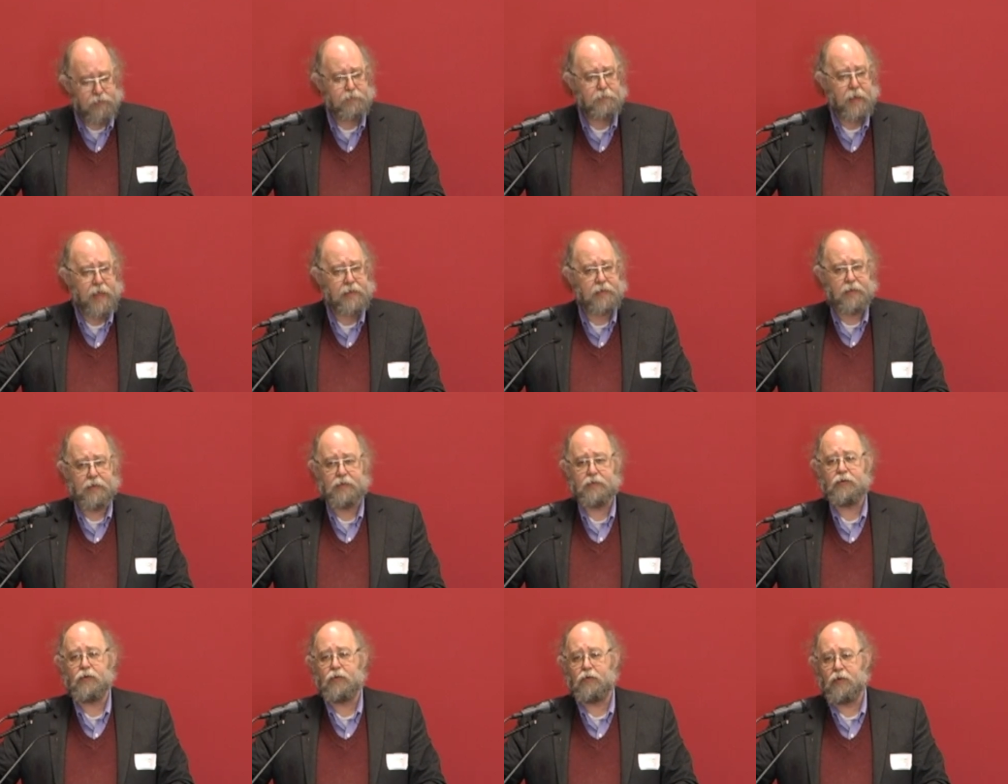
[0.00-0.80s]
as
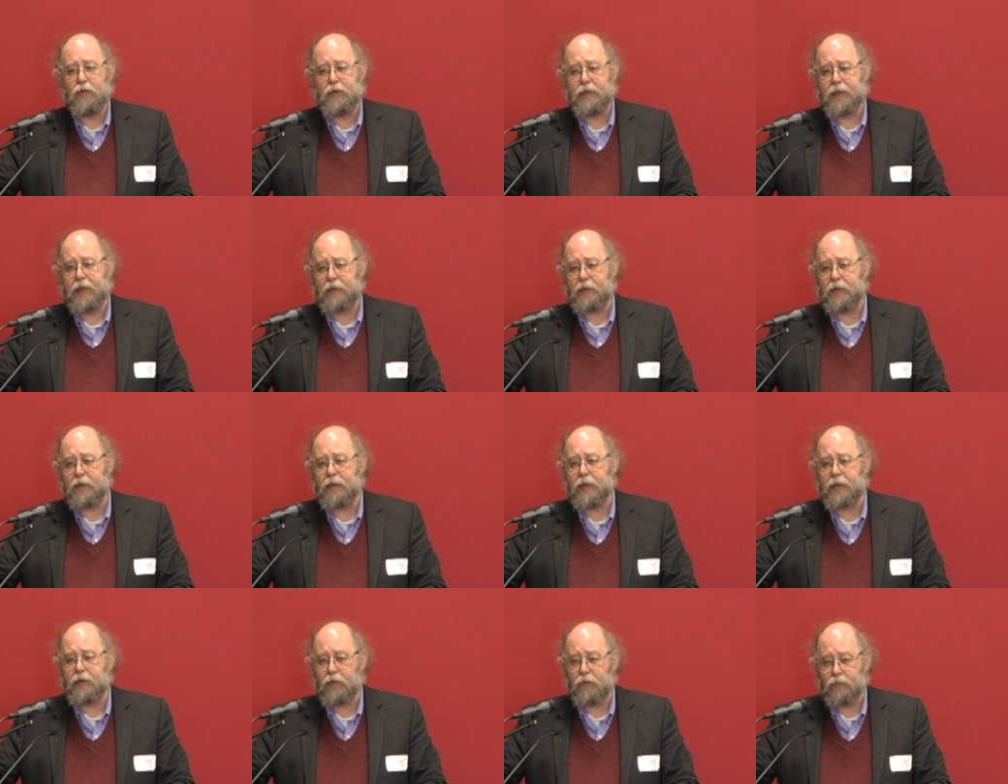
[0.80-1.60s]
Bacon or
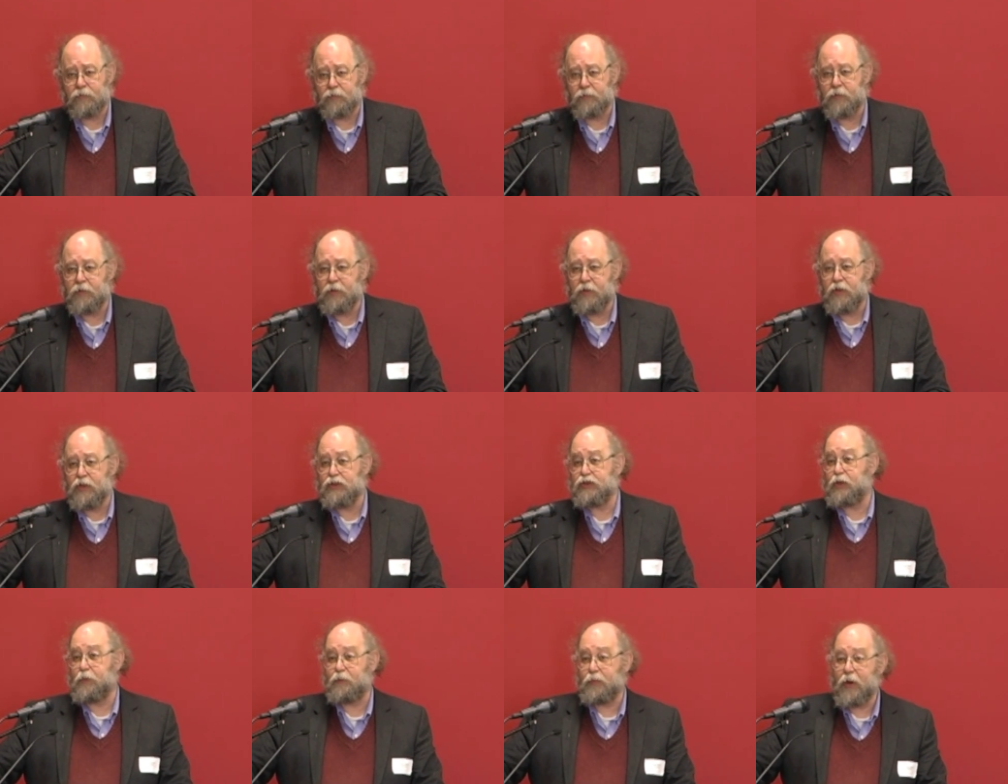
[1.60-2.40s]
Galileo.
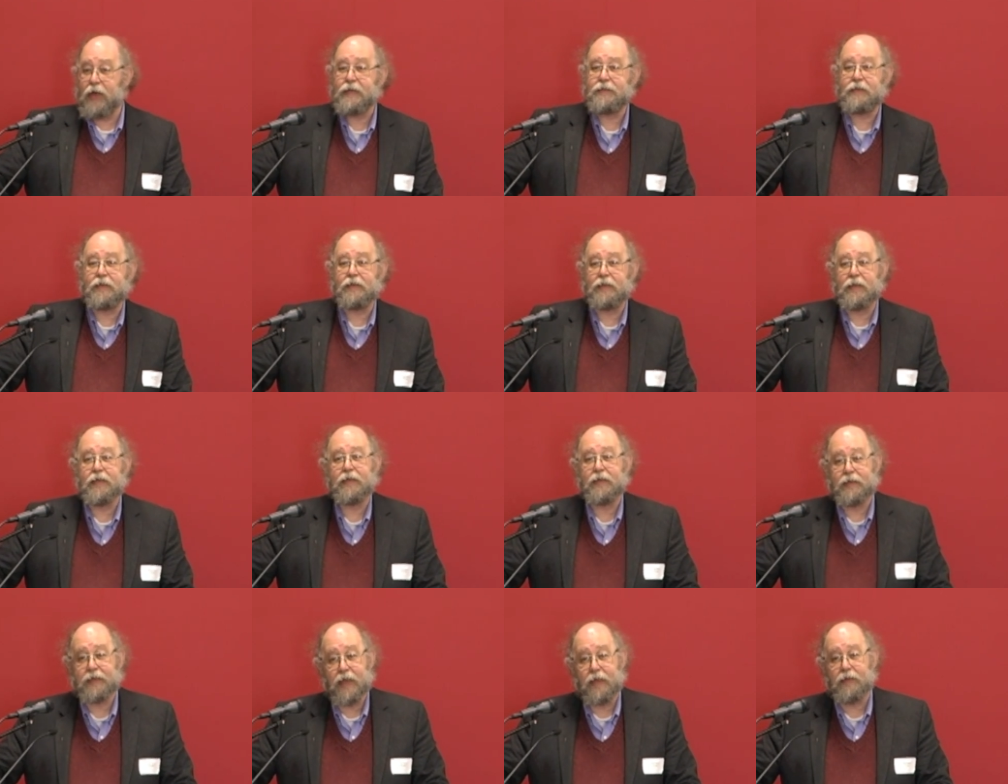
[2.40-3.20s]

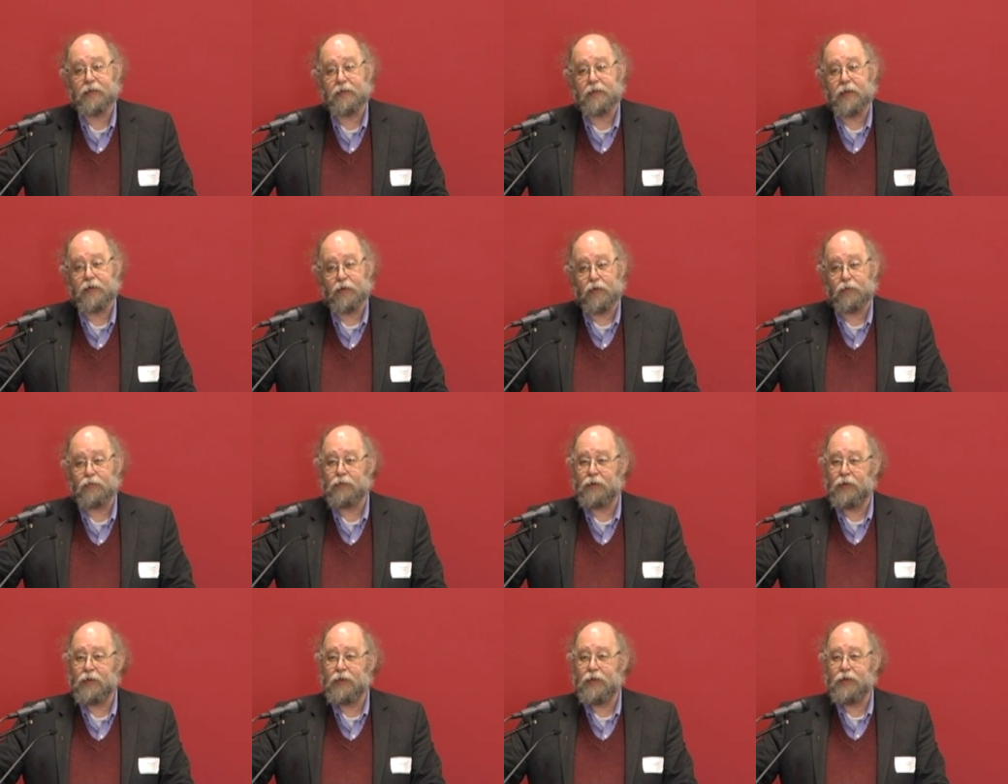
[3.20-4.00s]
Surprisingly, Galileo
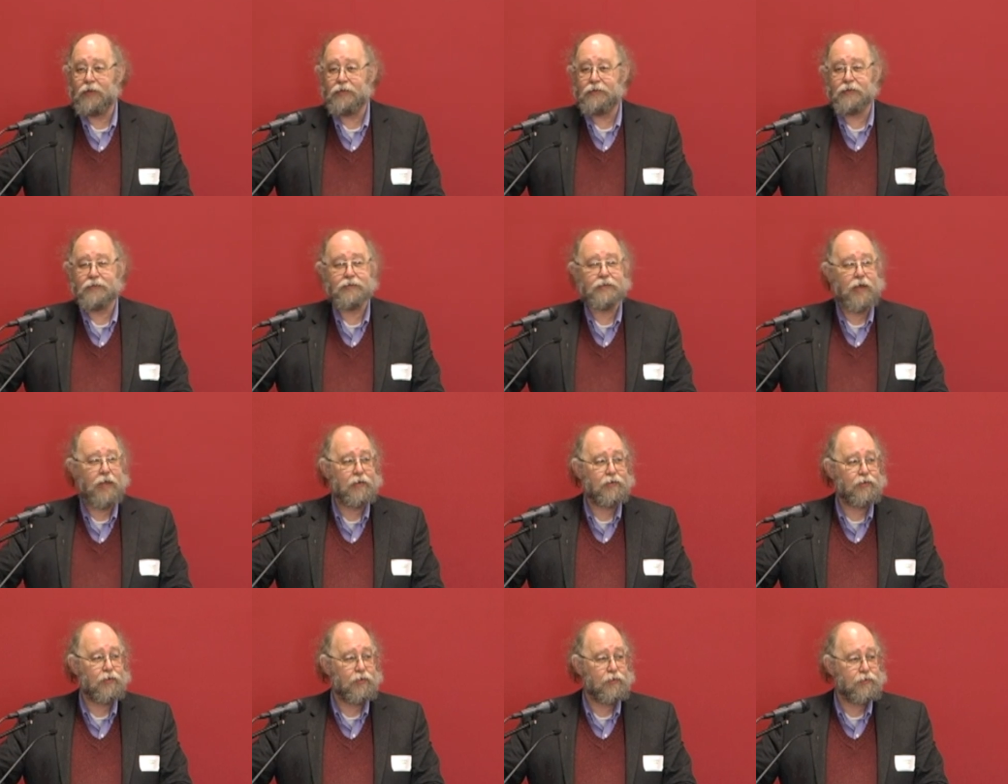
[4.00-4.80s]
does
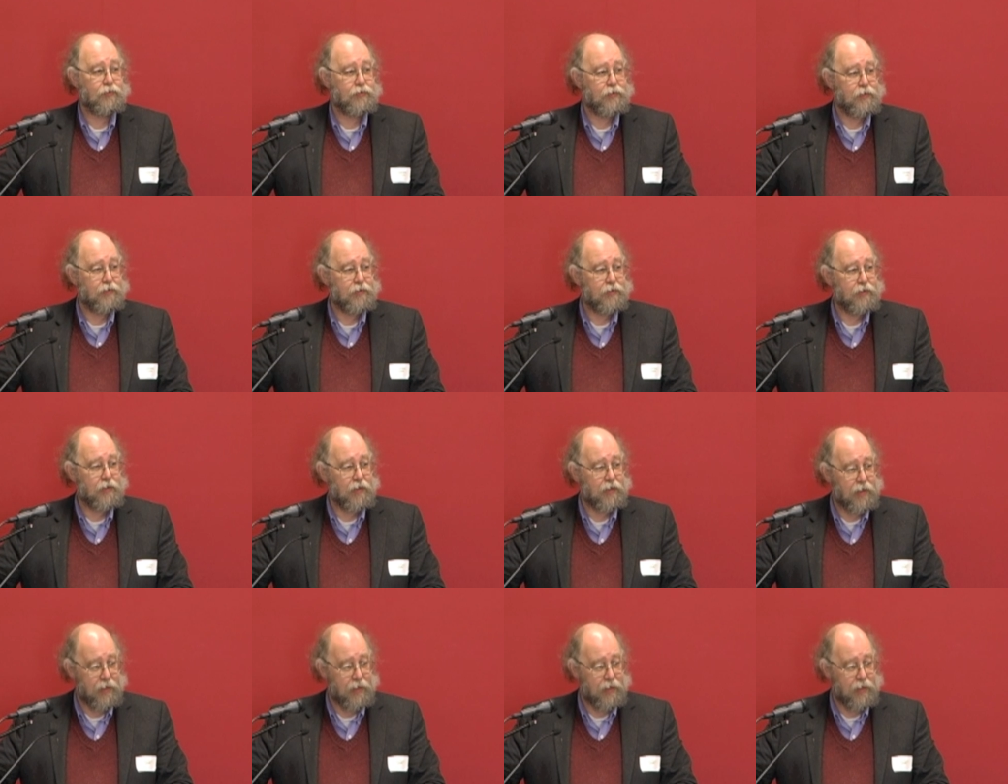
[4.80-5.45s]
not use the